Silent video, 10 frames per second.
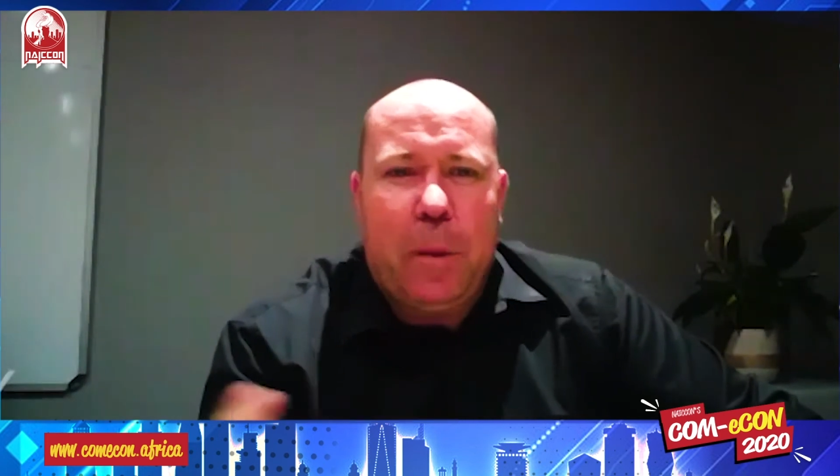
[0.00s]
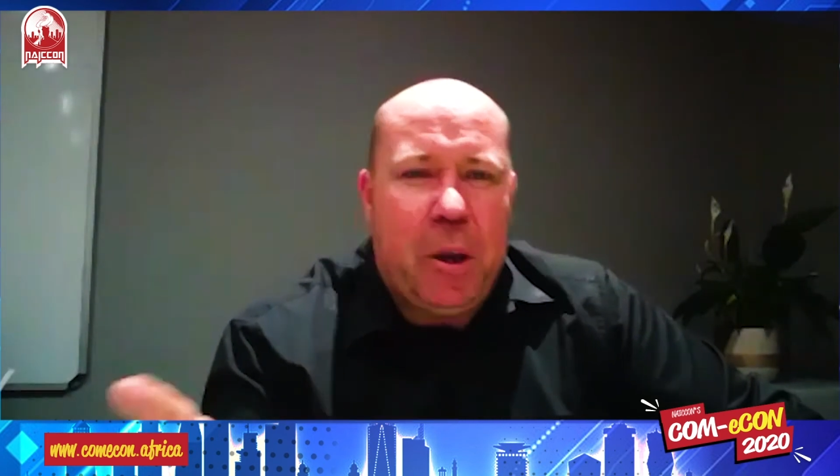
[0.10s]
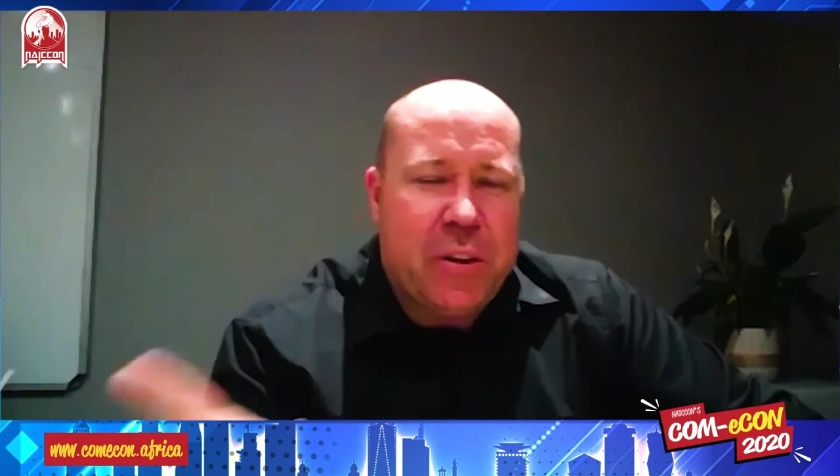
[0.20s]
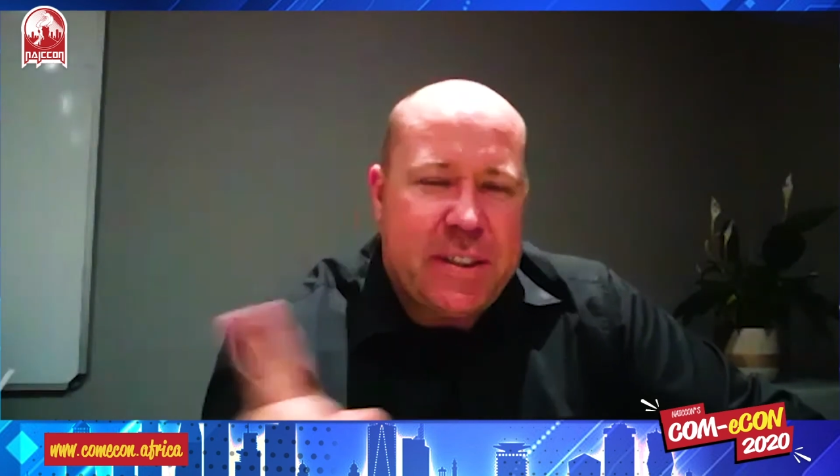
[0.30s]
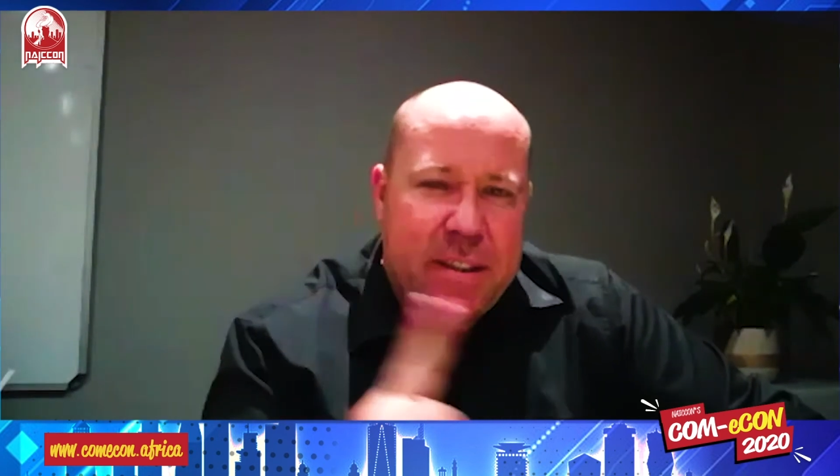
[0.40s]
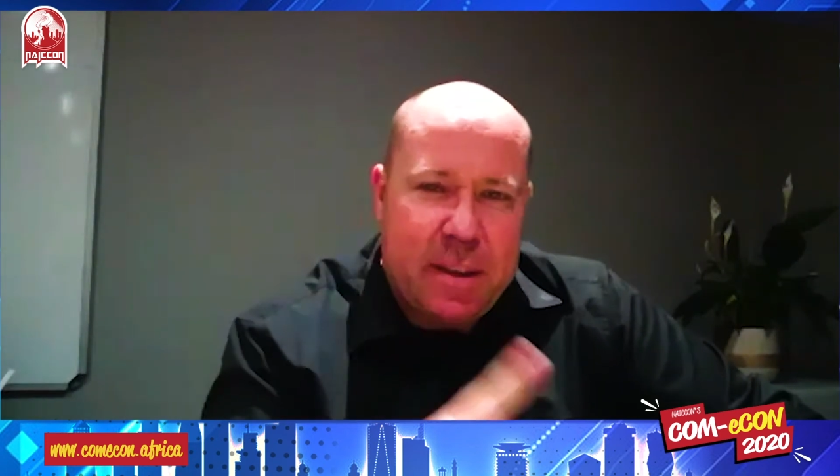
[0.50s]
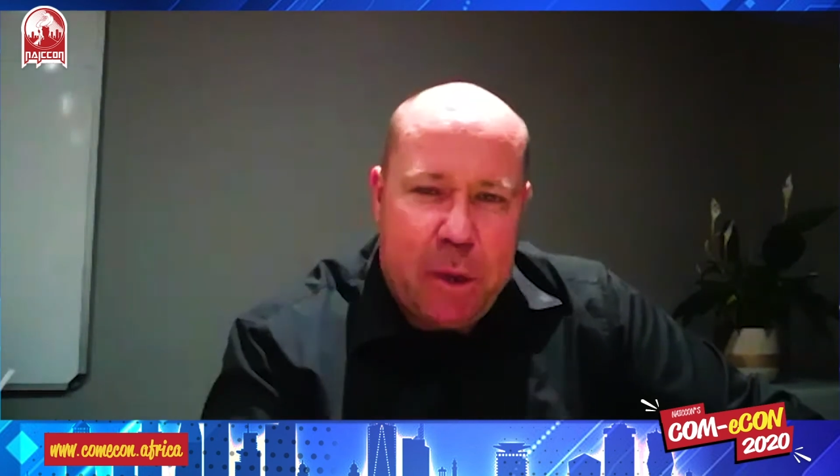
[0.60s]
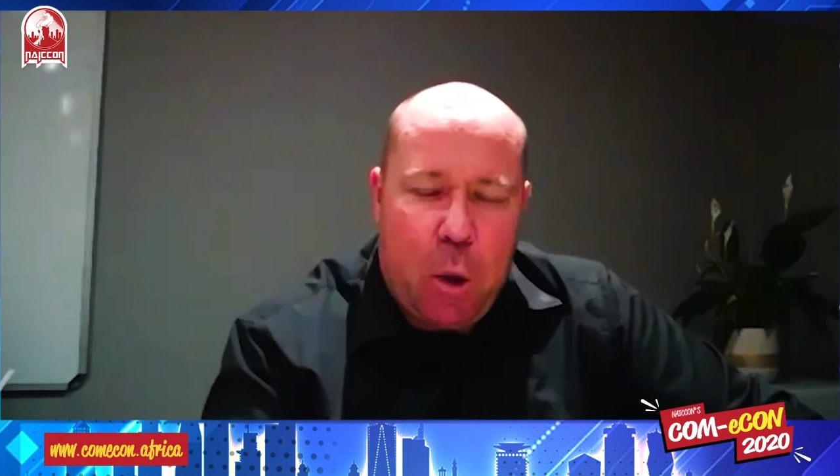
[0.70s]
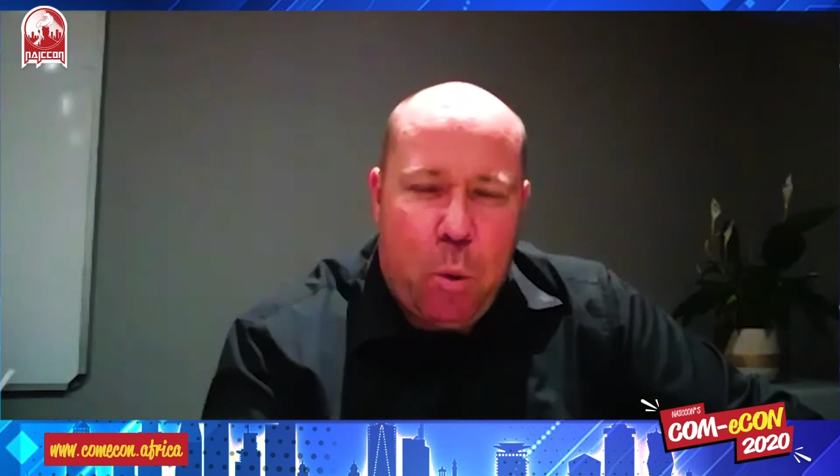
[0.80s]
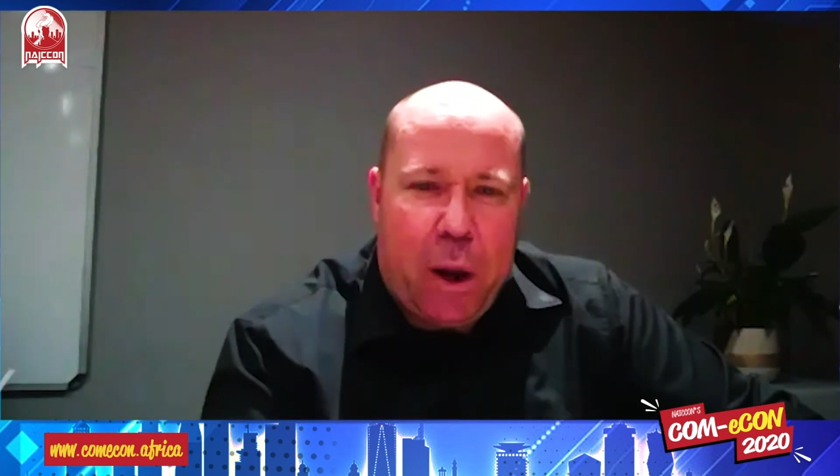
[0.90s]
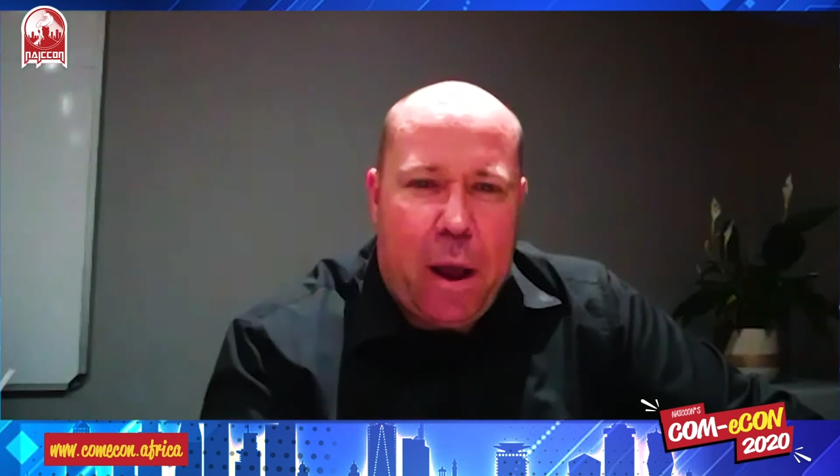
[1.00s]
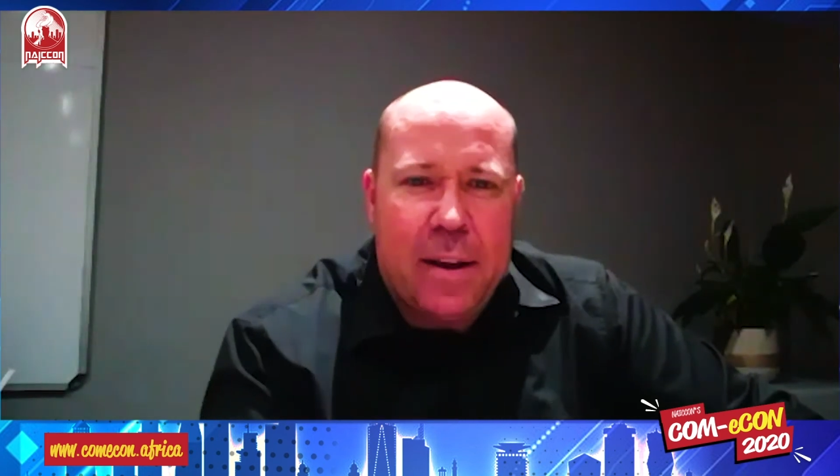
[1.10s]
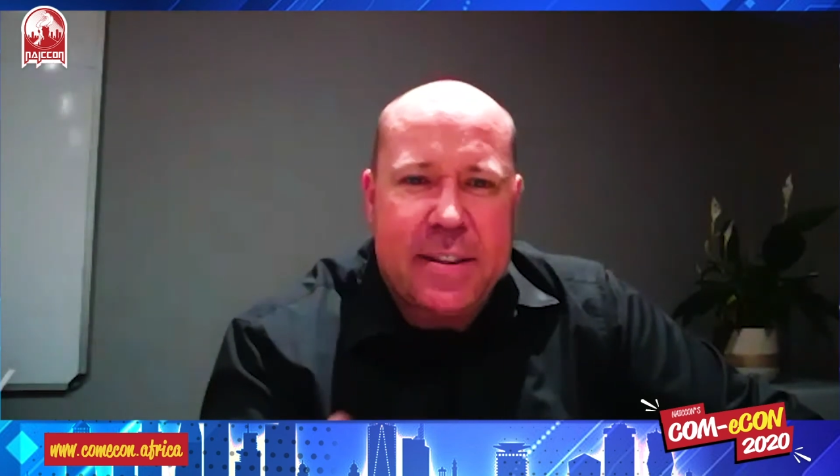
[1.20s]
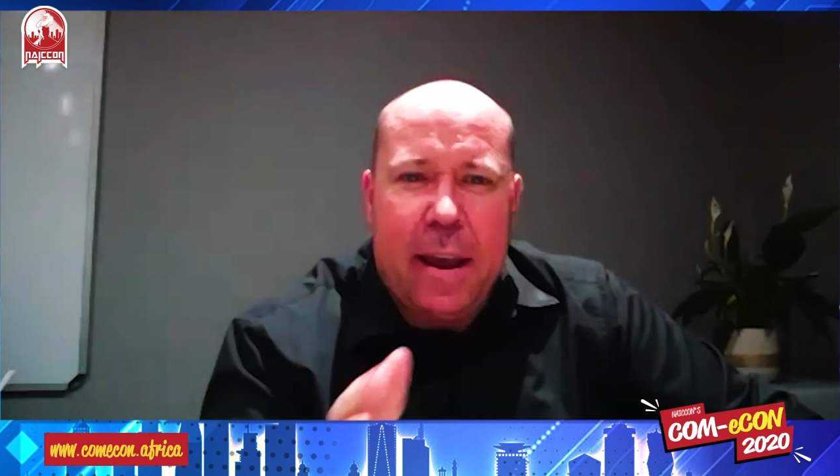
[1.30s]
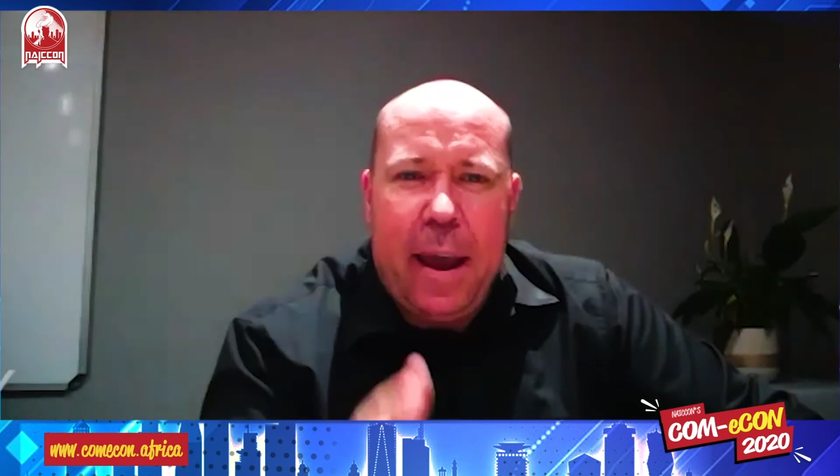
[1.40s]
Because there's something I want to
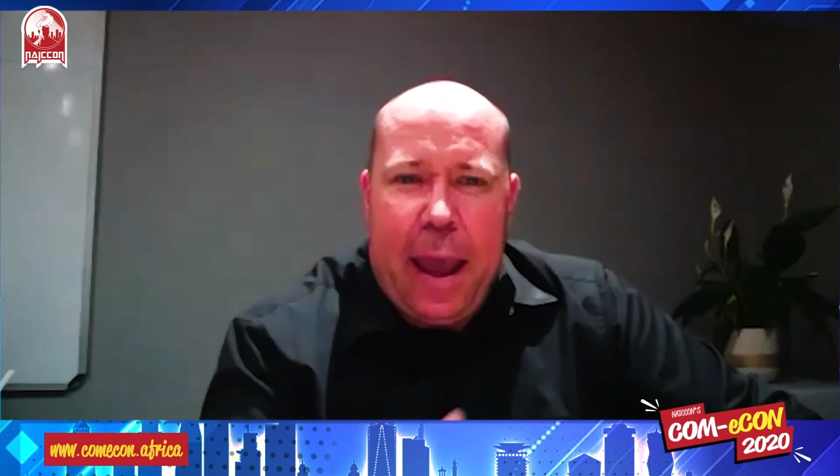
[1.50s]
ask